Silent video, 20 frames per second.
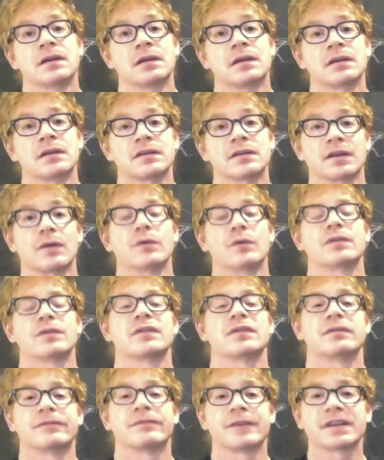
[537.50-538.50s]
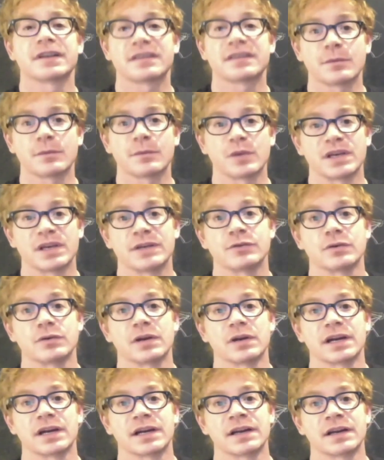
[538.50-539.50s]
So the first thing we need to
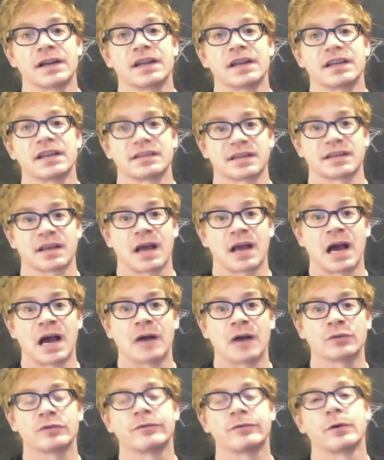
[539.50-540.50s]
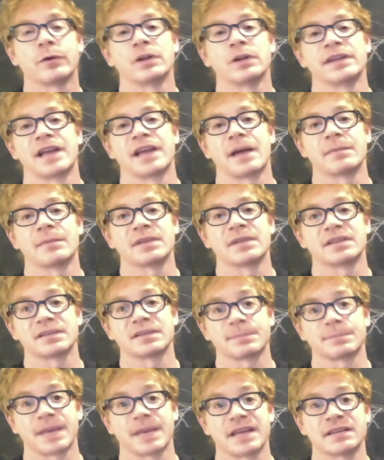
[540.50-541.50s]
learn is how to fold the ambient
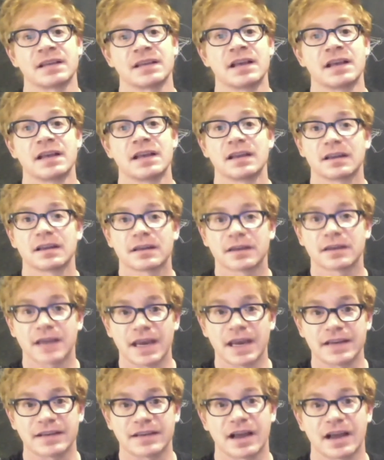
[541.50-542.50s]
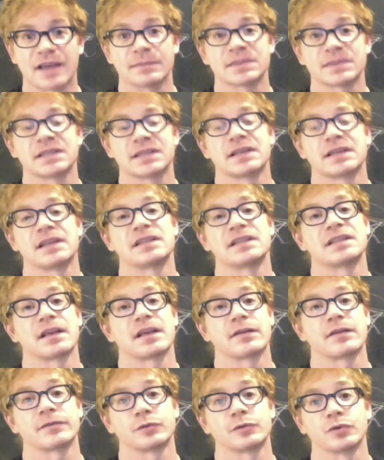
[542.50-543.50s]
space k times instead
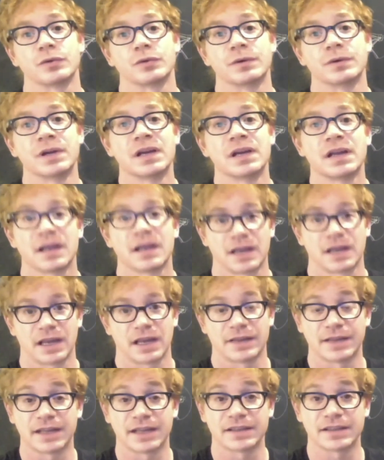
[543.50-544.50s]
of 2. And that is